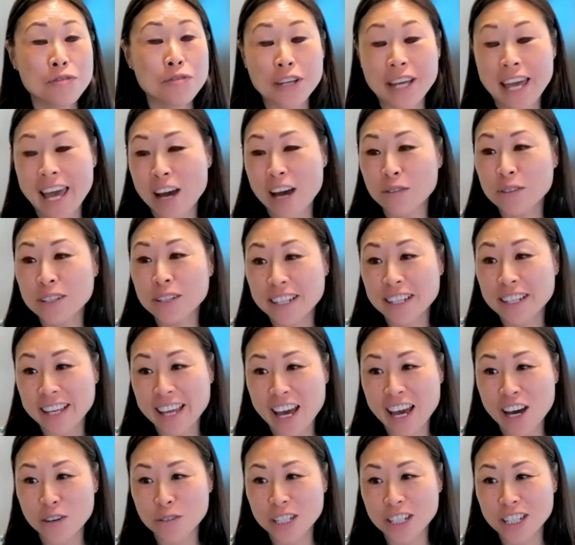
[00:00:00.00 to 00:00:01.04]
county to
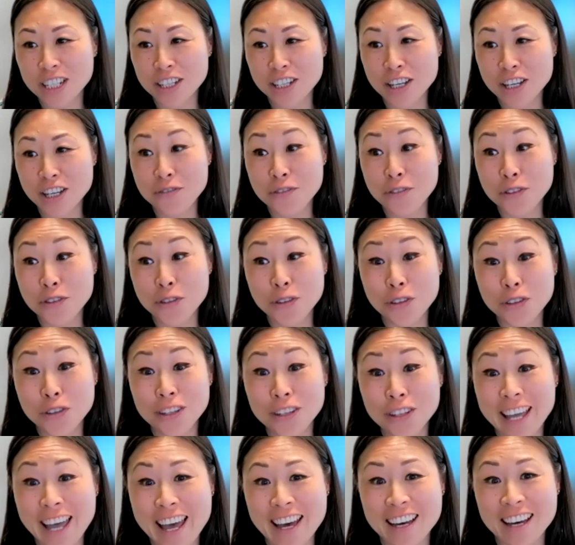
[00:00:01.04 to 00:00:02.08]
county, if you
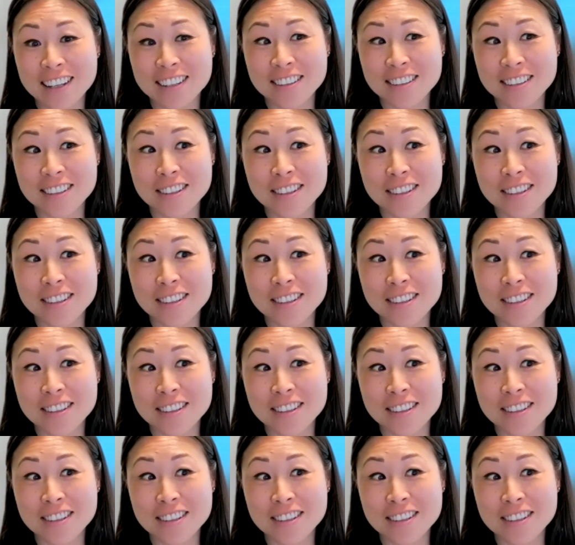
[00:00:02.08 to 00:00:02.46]
look at